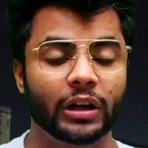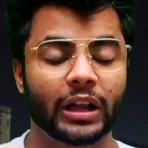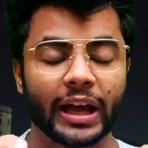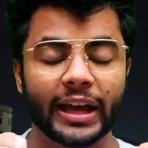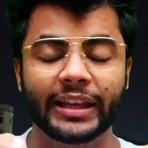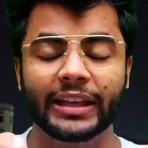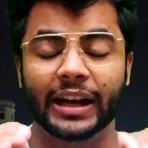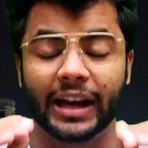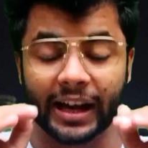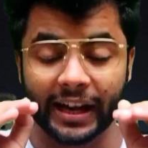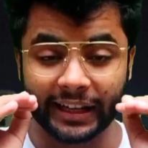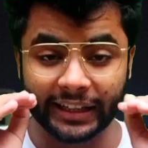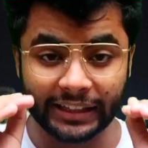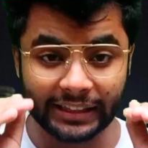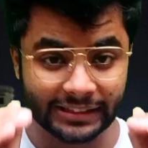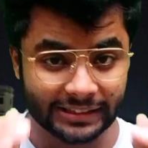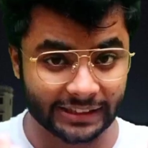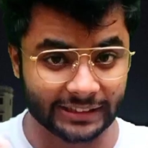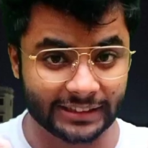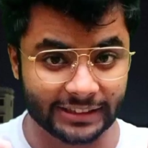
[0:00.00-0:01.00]
what I
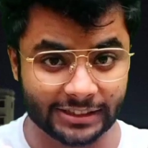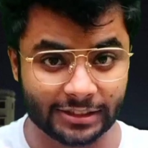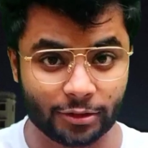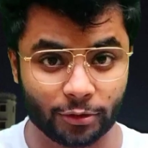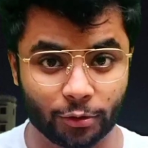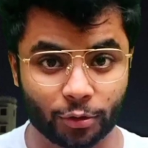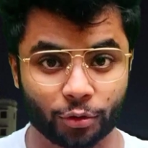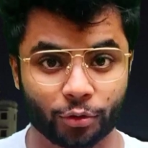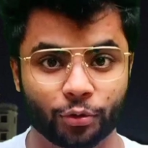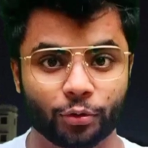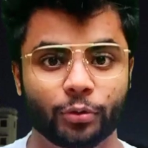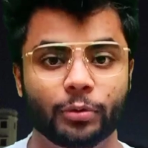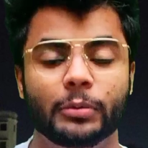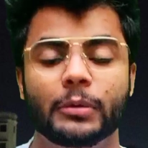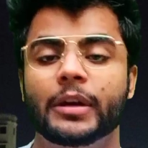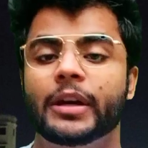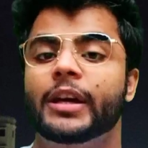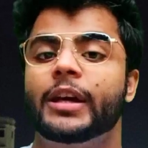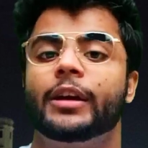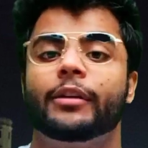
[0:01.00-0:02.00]
highly suggest you to
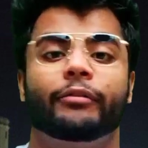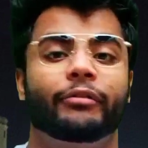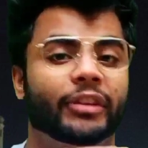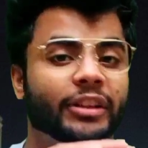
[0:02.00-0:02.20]
do,